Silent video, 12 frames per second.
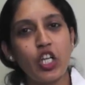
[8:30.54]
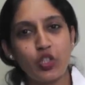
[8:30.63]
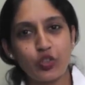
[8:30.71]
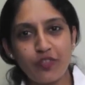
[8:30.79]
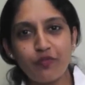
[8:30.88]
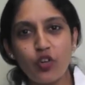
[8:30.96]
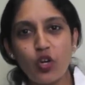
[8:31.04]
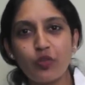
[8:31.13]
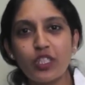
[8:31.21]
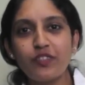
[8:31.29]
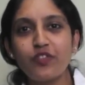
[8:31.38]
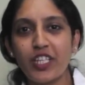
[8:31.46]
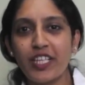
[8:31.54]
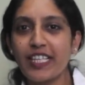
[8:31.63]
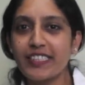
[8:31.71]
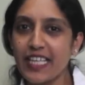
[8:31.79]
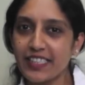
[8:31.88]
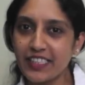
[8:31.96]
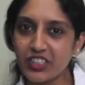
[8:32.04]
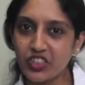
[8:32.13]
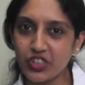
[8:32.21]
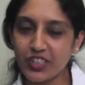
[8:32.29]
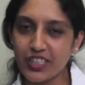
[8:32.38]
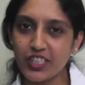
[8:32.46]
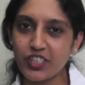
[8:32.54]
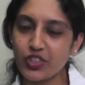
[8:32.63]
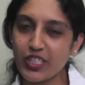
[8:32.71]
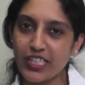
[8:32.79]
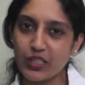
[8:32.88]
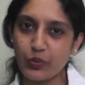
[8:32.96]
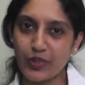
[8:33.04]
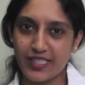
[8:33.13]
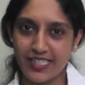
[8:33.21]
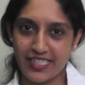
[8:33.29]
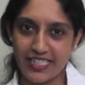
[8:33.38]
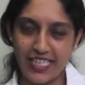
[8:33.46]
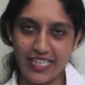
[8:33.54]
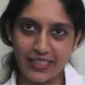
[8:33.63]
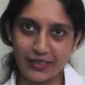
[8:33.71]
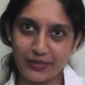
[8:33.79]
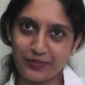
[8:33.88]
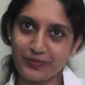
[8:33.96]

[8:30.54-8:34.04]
Looking forward for an exciting journey together with CDI.